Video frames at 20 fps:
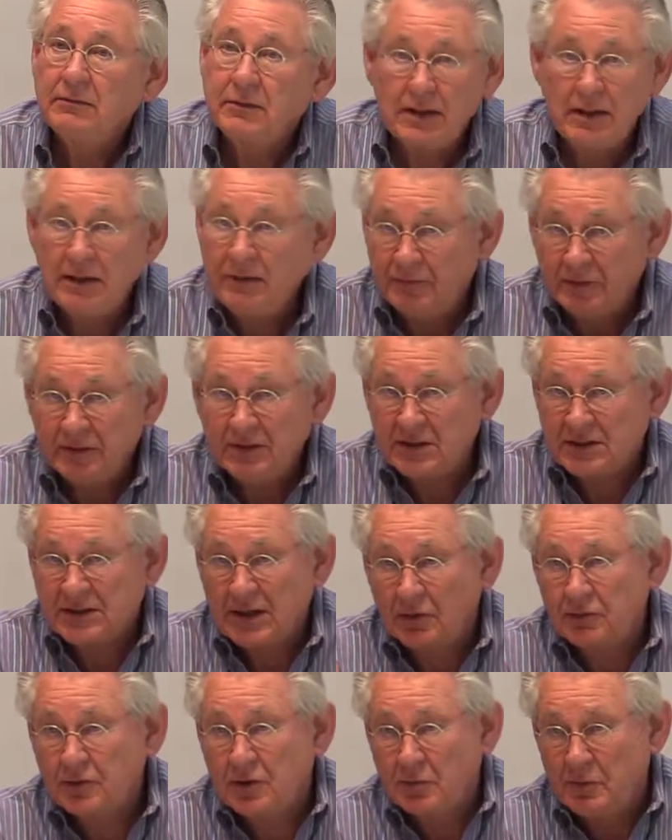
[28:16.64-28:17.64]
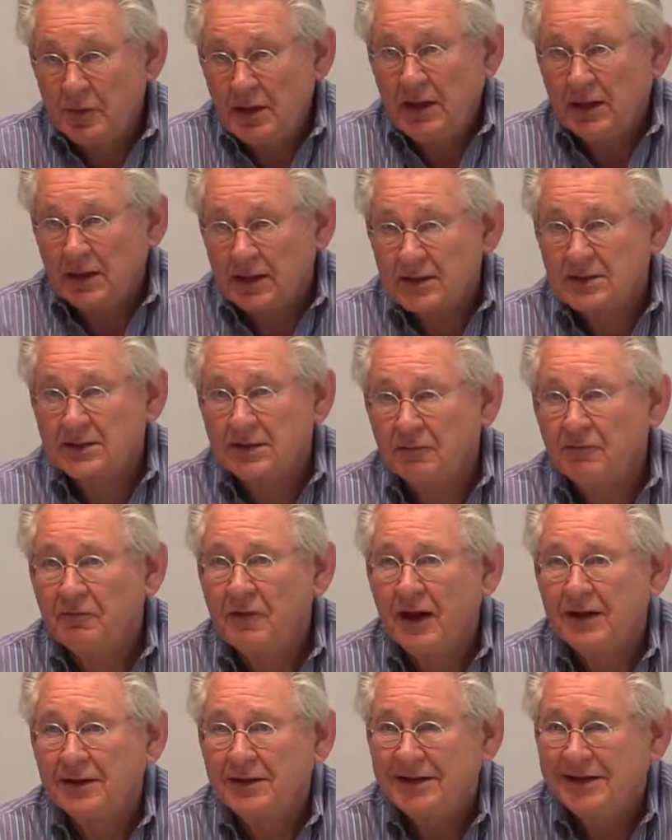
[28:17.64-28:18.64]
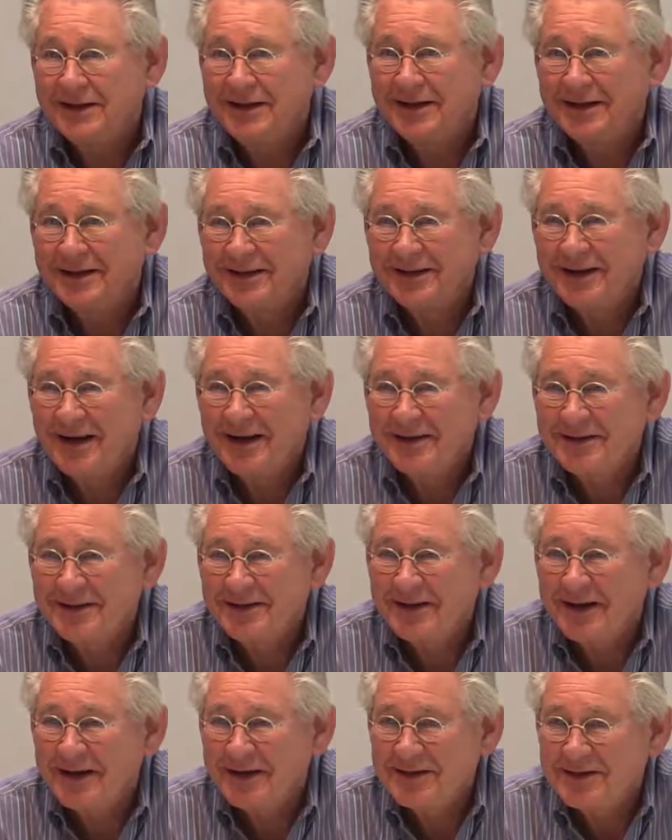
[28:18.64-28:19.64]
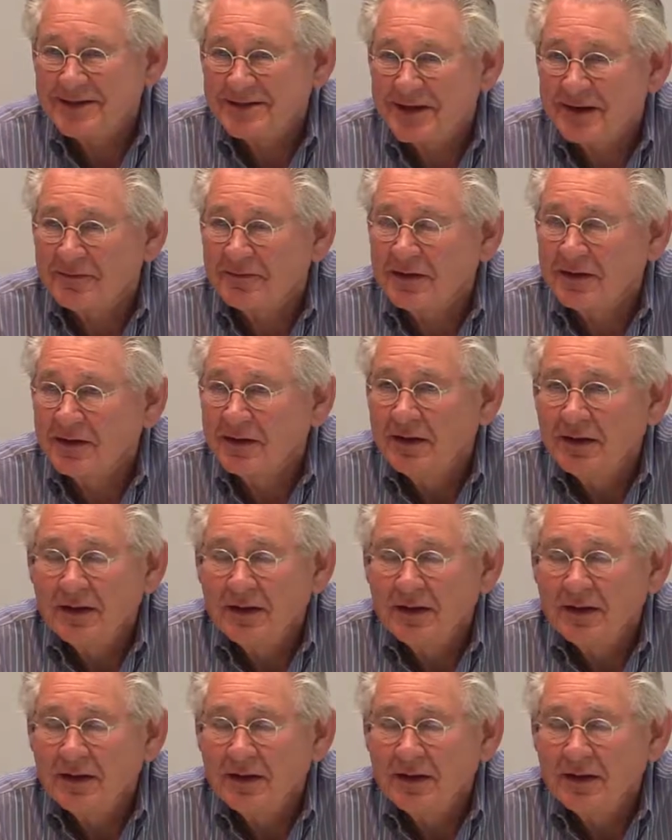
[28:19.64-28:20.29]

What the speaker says: Even to South Korea, as it finally did in 1997,